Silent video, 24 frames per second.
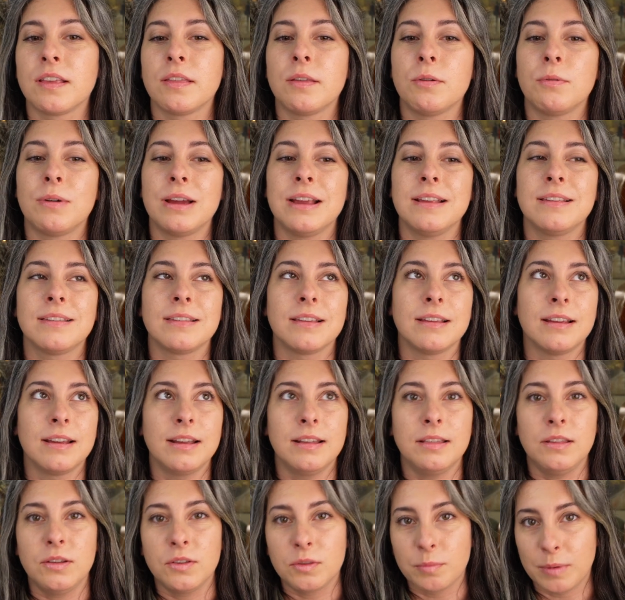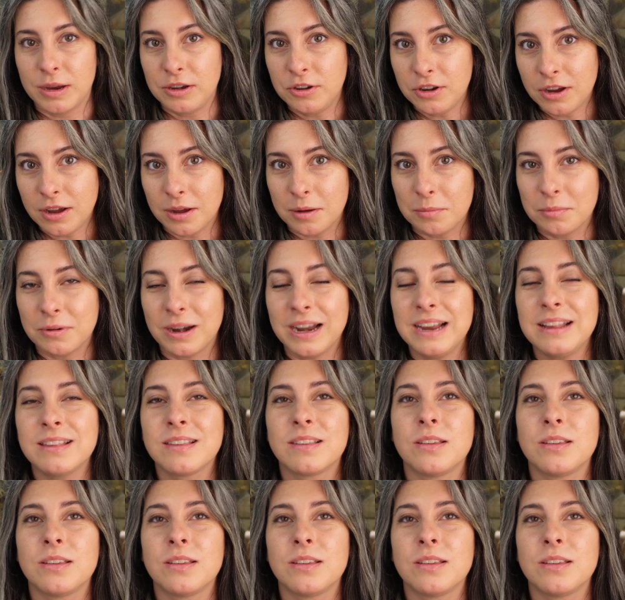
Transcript: Otherwise I lose my job. Right.